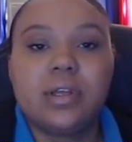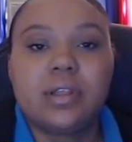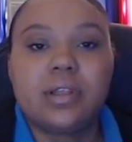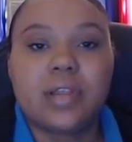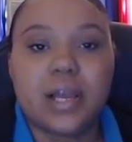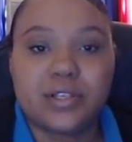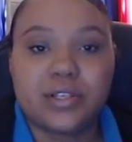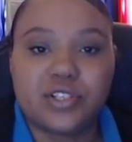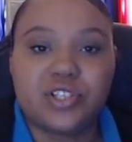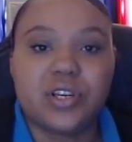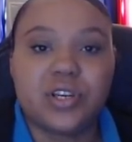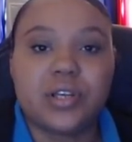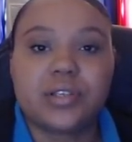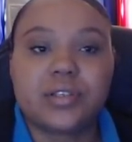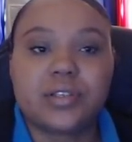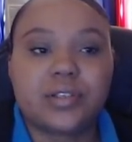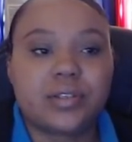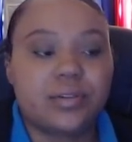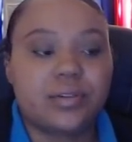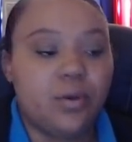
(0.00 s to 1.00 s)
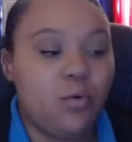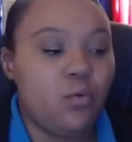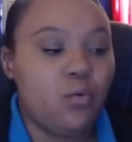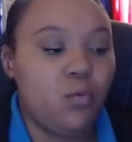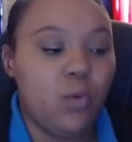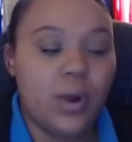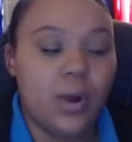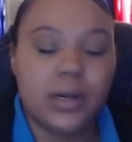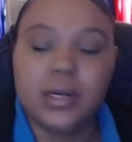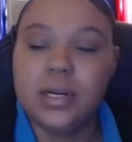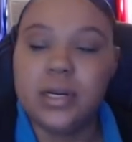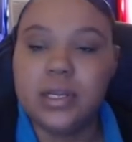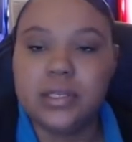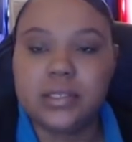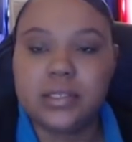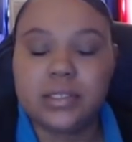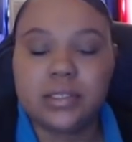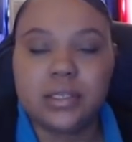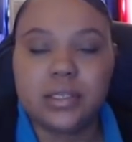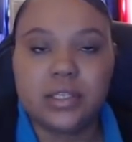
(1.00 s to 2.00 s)
That's just what it
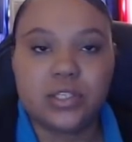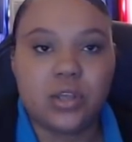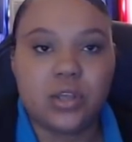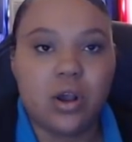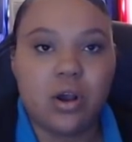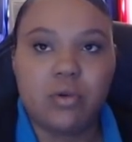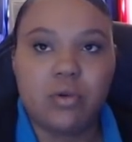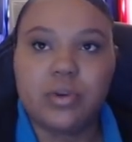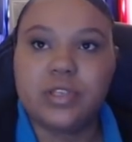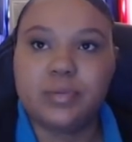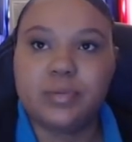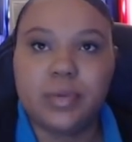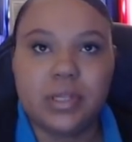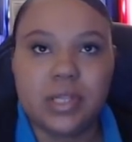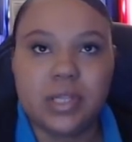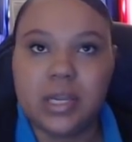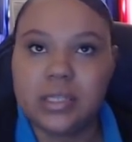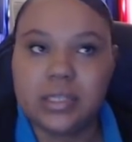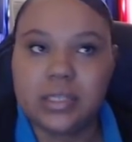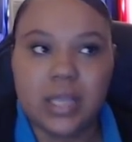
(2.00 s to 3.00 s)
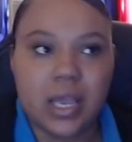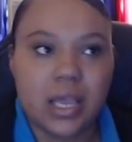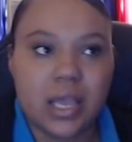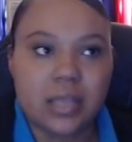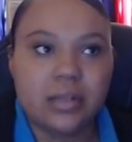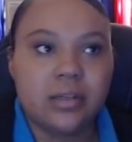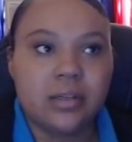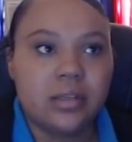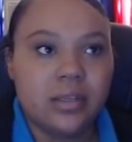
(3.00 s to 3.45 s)
is. It's always been like that.